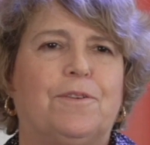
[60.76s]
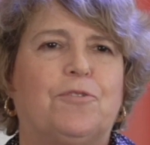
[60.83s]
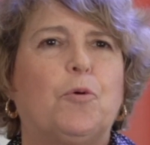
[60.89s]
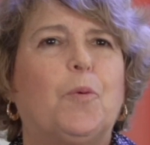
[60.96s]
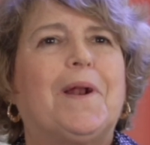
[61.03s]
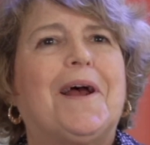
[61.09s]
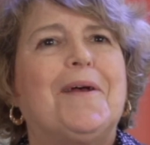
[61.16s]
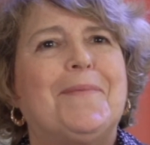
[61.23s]

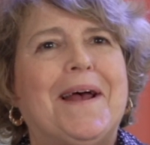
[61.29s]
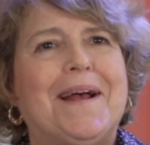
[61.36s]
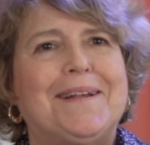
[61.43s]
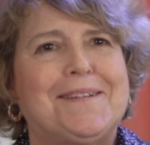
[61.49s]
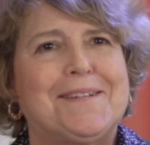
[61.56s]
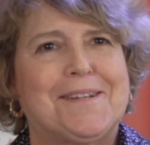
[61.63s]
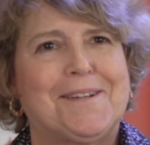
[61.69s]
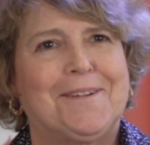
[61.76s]
So when I'm
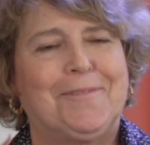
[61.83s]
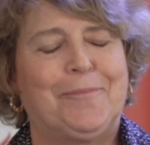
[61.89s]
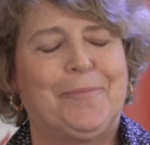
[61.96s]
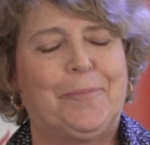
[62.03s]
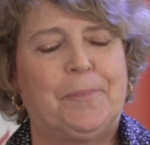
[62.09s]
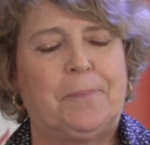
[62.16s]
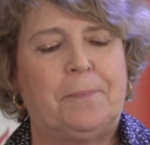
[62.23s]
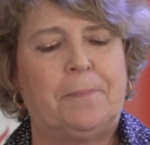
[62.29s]
asked
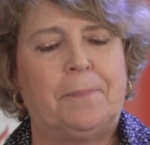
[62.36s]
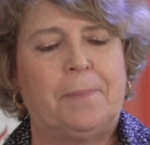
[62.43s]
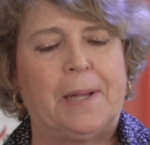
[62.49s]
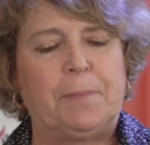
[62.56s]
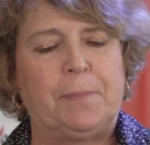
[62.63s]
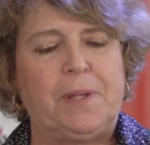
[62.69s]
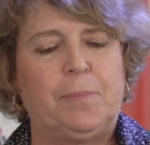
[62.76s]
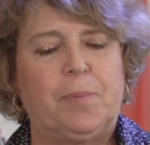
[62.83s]

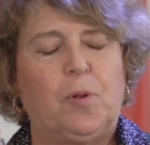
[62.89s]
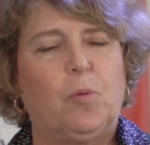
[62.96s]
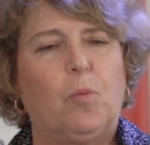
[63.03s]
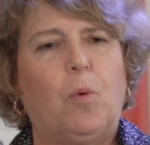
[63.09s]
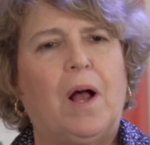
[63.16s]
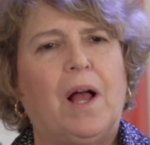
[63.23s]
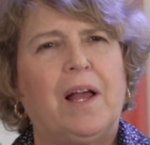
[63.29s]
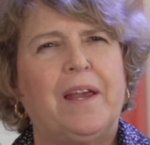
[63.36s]
by people,
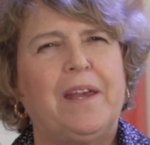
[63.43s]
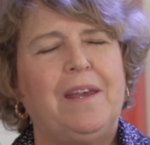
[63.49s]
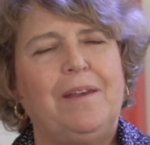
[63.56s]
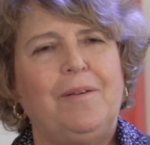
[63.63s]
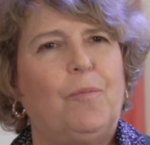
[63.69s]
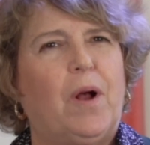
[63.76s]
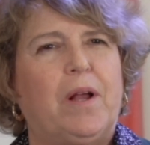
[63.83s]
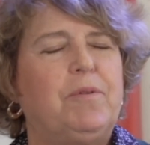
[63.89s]

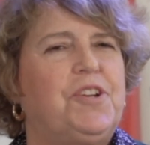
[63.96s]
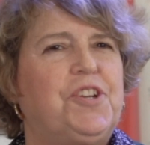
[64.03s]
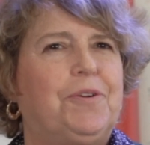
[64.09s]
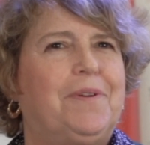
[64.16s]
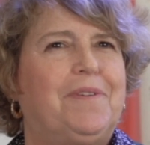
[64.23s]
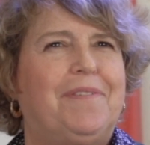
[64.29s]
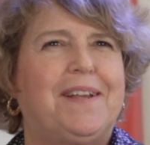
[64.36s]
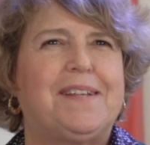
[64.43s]
why would
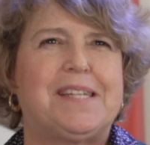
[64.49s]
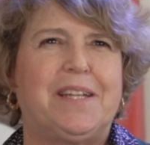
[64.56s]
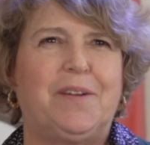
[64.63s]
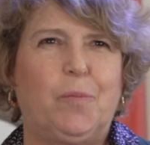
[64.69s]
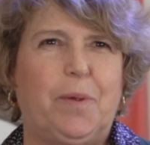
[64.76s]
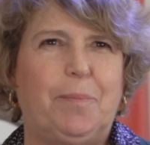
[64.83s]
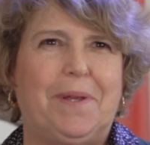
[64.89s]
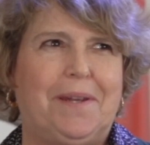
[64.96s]
you invest
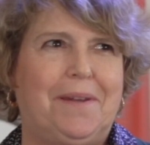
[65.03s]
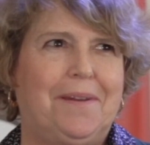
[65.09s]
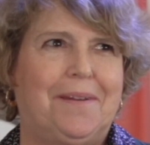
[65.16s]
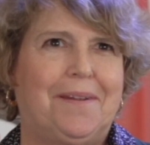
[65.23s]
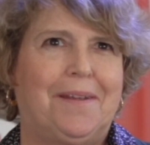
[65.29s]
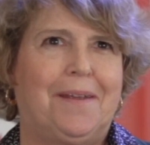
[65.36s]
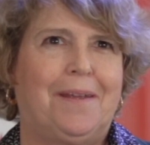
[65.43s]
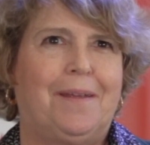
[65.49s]
in women?
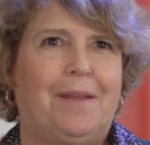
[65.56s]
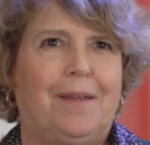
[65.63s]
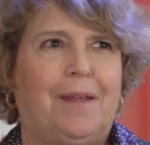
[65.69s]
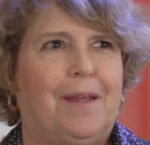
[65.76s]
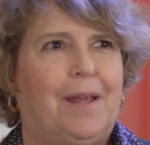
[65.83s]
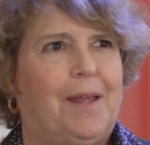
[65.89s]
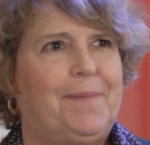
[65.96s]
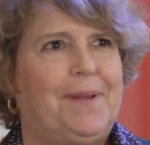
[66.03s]

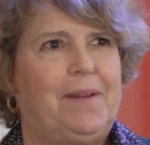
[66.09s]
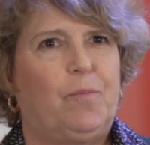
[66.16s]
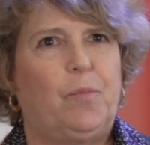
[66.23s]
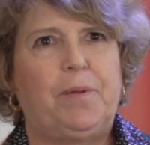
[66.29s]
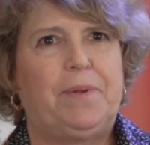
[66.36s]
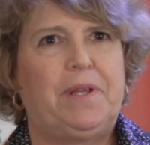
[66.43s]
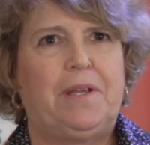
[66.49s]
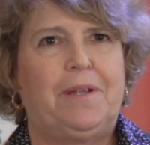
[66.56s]
I mean,
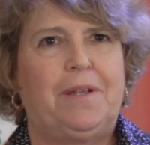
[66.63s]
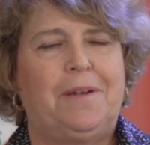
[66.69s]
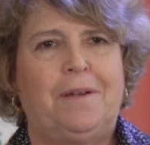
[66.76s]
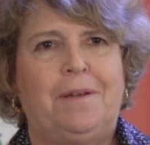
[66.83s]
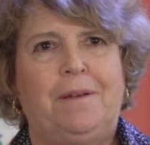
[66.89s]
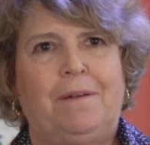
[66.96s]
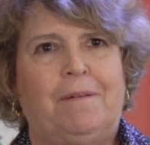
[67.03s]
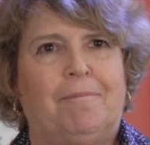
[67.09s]

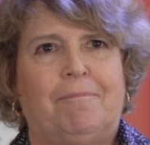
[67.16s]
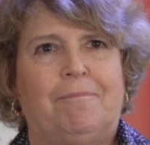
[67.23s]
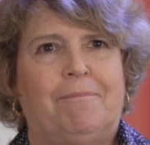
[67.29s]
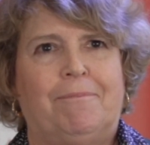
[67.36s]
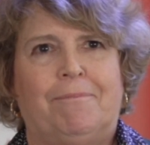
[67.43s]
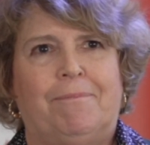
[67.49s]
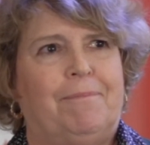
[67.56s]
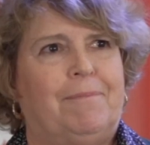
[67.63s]
women,
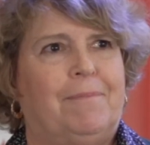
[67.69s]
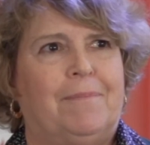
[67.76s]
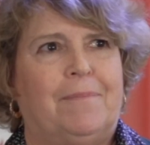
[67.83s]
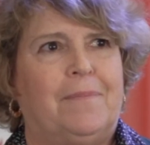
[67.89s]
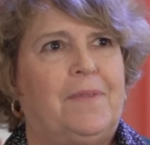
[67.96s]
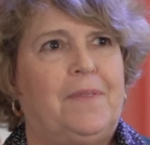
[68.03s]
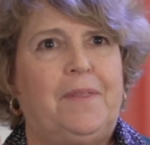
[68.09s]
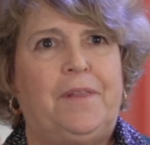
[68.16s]

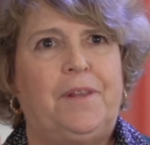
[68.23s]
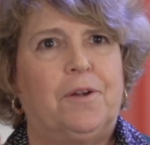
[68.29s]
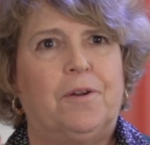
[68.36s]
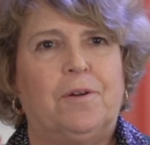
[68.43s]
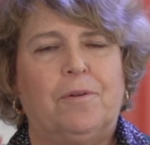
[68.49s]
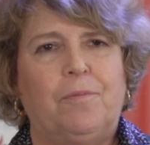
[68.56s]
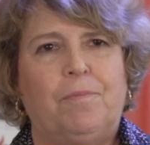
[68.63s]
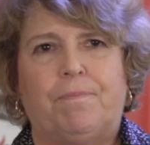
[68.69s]

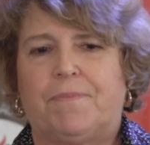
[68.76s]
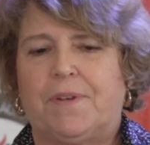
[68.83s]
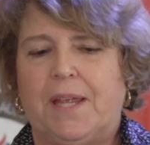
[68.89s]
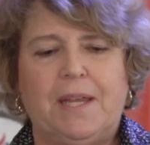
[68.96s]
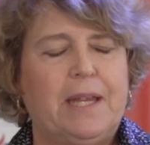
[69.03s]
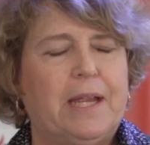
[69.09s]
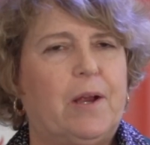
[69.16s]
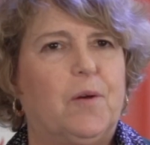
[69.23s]
they're
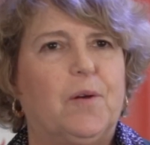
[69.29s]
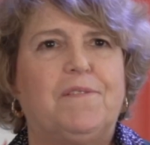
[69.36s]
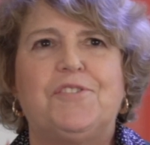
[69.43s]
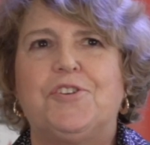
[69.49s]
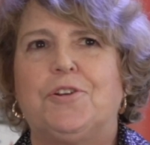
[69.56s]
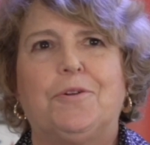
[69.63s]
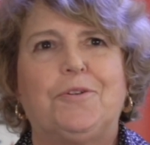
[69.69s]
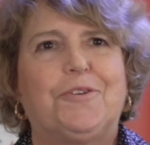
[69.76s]
taking care of
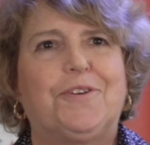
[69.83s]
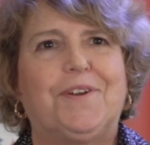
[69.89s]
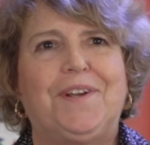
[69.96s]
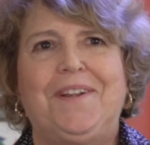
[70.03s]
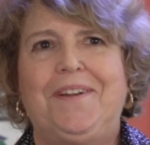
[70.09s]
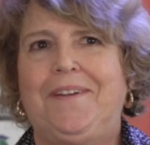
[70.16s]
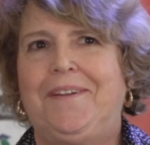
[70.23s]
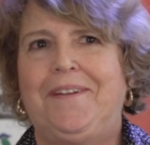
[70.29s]

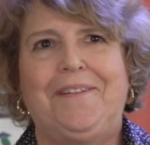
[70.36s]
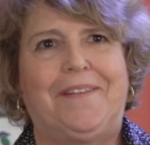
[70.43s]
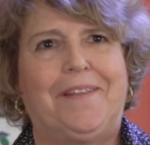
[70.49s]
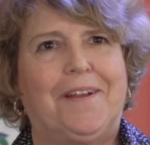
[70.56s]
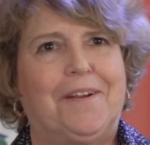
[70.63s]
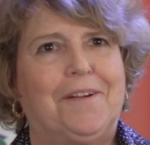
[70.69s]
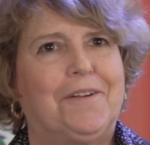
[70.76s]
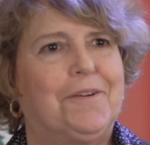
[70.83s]
children,
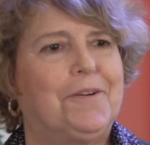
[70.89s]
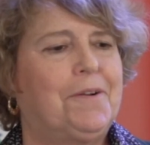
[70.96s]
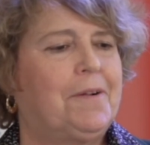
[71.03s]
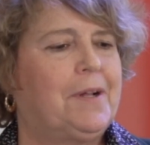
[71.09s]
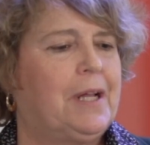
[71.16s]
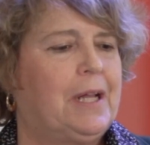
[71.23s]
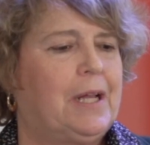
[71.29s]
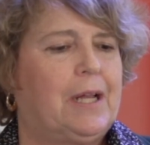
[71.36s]
they're
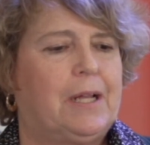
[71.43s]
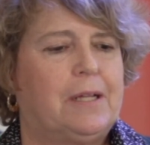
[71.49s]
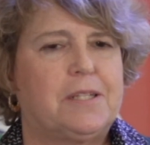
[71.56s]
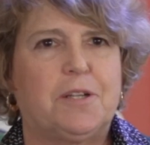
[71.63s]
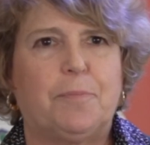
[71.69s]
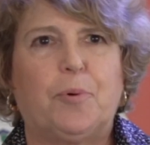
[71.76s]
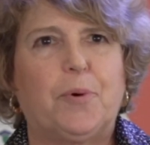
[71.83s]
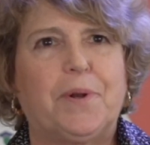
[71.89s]

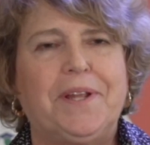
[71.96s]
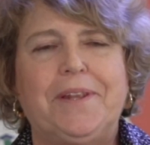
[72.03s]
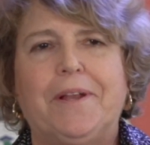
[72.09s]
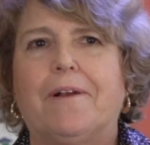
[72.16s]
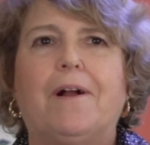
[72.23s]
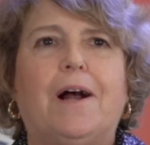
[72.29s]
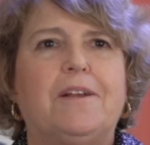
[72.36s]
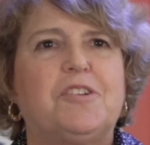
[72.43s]
supporting
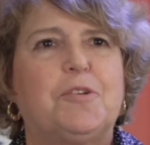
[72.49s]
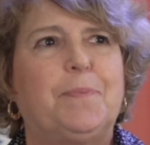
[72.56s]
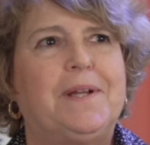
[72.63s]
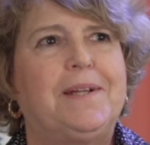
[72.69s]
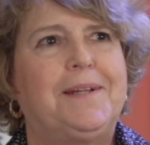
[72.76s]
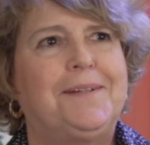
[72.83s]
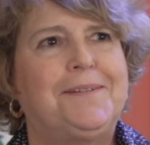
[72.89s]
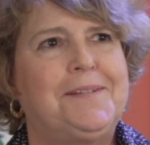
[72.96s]
their
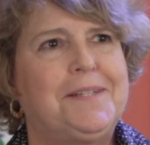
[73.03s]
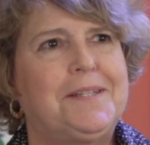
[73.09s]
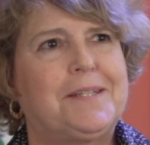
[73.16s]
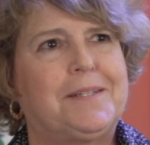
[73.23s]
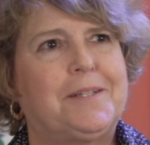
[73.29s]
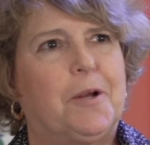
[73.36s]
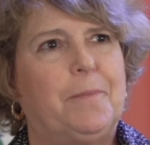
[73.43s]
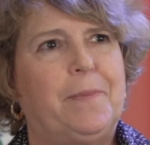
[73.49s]

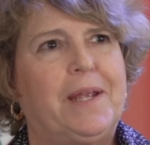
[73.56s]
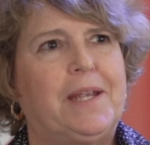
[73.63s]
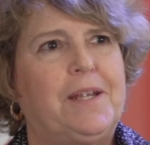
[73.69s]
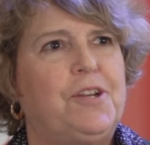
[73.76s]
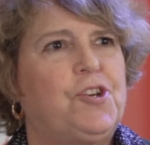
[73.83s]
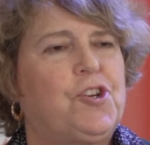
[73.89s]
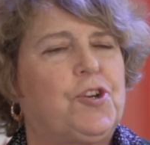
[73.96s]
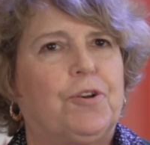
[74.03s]
husbands, they're
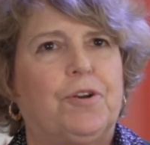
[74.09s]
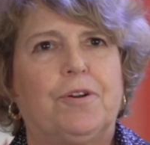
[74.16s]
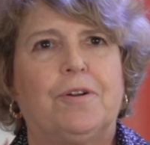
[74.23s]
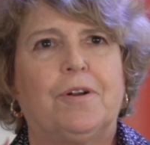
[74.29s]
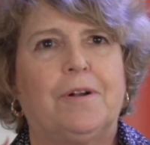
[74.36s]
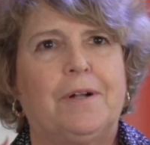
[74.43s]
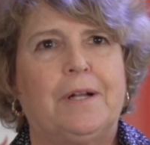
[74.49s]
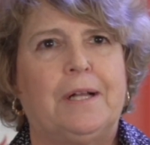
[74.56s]
making
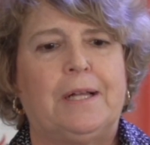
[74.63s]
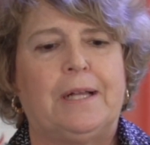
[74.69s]
sure